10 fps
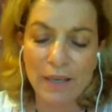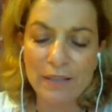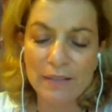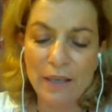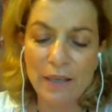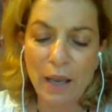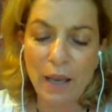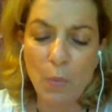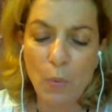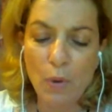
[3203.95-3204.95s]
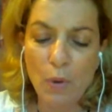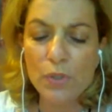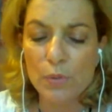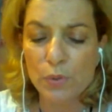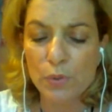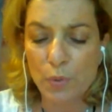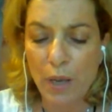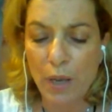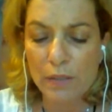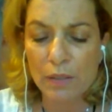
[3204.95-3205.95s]
and I want
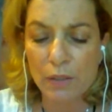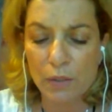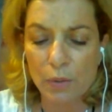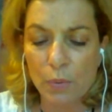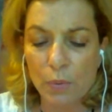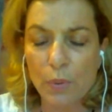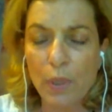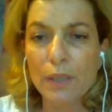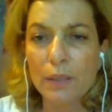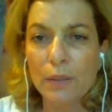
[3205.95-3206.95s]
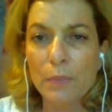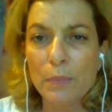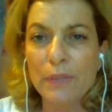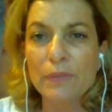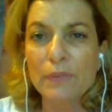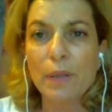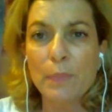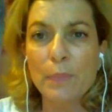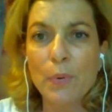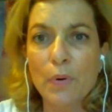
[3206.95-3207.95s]
to ask you a little bit
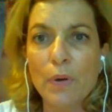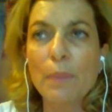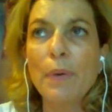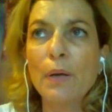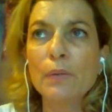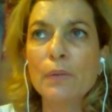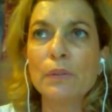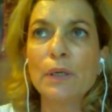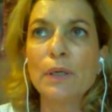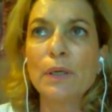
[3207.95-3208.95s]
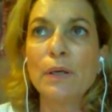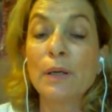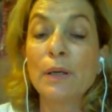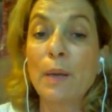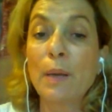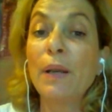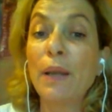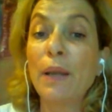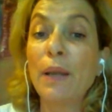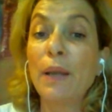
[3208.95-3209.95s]
more about the
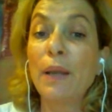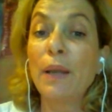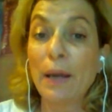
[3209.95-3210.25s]
Kabbalah,